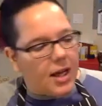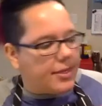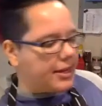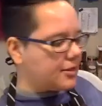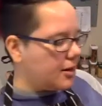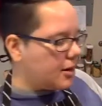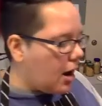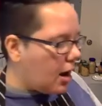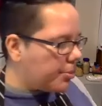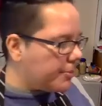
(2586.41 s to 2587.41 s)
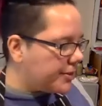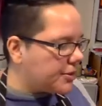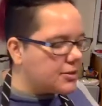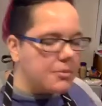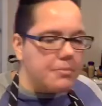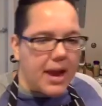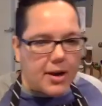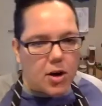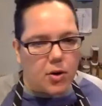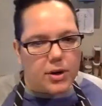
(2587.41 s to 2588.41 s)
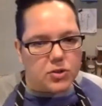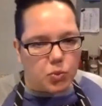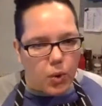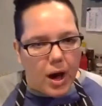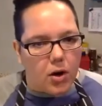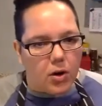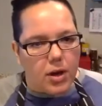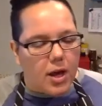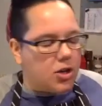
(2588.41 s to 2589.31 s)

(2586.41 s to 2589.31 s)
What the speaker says: that's going to complement the tomato as well.